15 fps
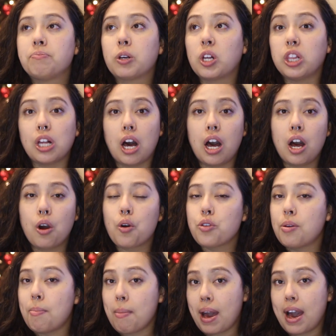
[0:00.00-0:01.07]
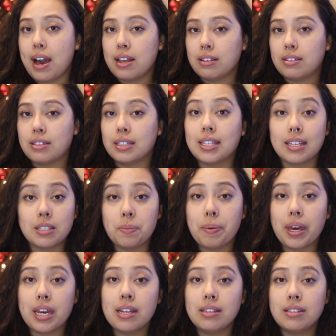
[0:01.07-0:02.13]
clot or the mass
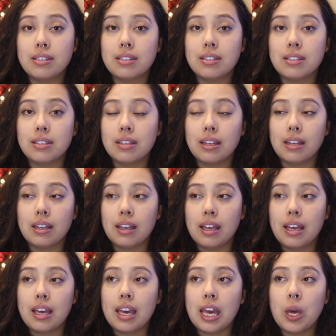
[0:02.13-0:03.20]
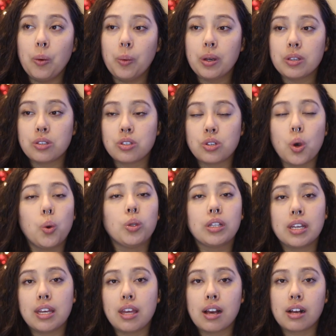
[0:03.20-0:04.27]
dissipates, it was
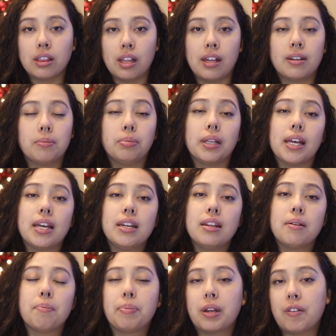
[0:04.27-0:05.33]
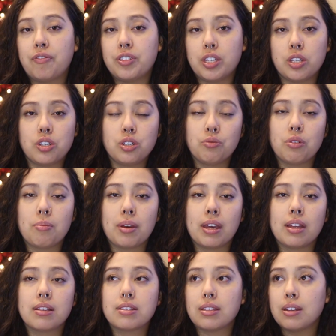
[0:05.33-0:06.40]
only clot blood, but if tissue
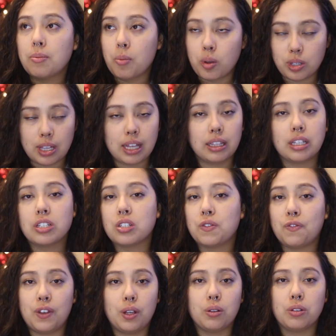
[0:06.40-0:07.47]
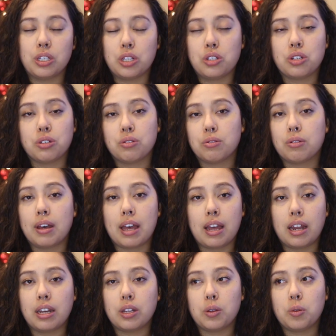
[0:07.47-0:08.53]
remains, then most likely just fetal tissue
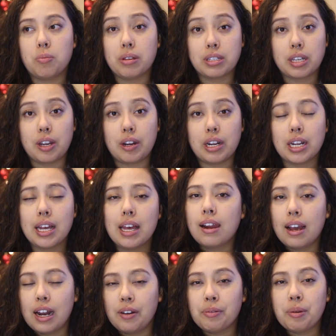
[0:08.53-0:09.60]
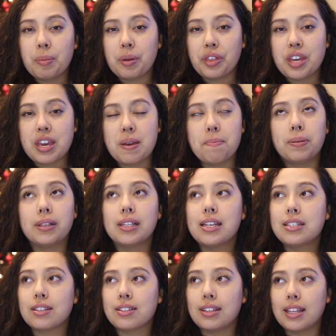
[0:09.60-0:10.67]
and you miscarried. And I remember thinking,
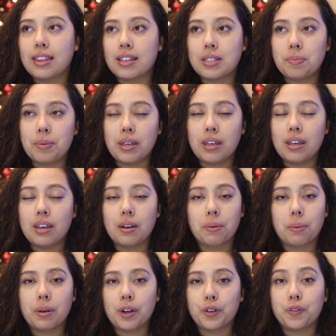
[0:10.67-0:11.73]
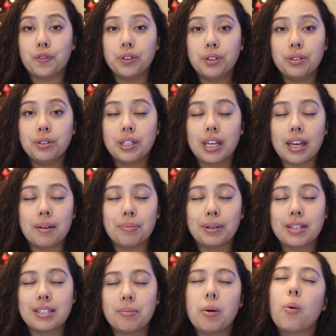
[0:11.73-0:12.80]
please just let this be a weird fluke, and
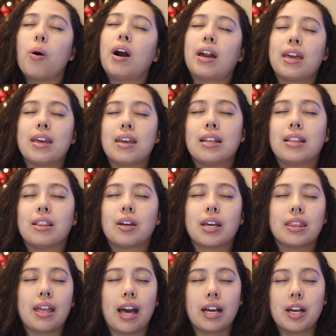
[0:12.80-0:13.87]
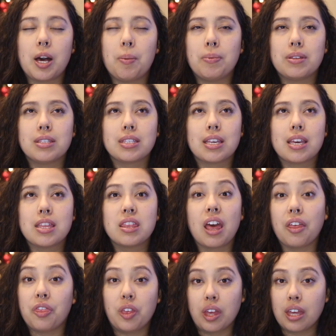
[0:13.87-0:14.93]
please let me walk and look at that cup and see
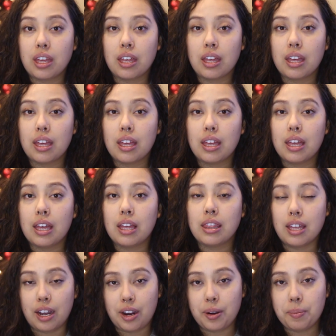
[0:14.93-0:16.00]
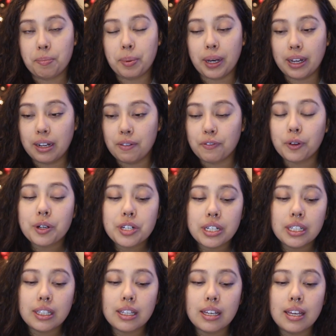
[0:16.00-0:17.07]
nothing there. But
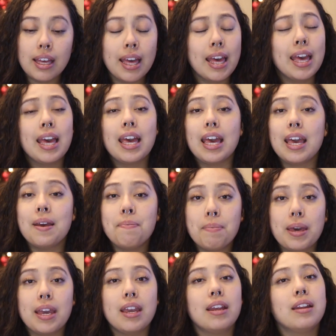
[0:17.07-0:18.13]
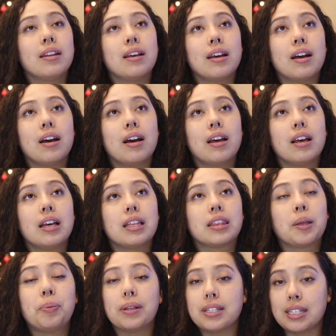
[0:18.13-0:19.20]
unfortunately, it made
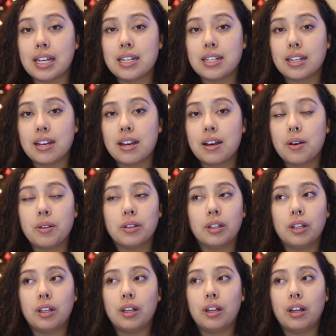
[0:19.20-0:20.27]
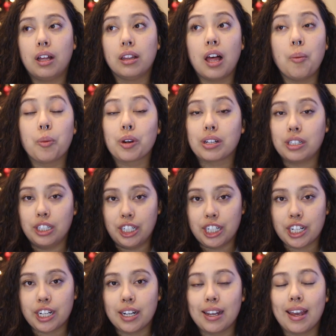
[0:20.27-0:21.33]
the placenta a lot more
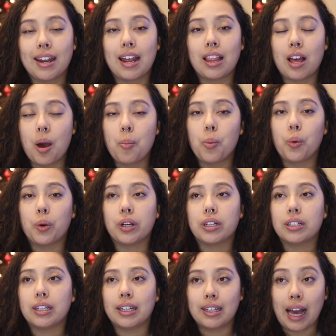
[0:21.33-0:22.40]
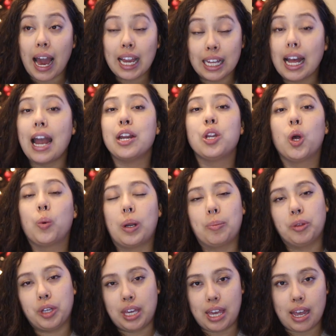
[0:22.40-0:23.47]
clear and a lot more like, I know what
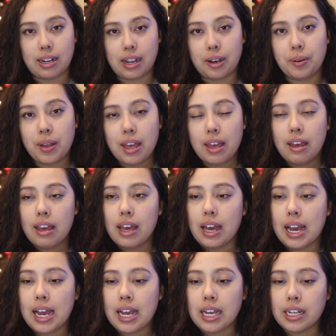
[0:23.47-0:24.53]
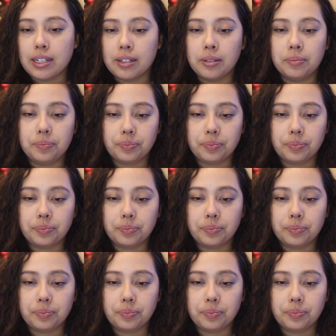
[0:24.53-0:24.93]
I'm looking at now. And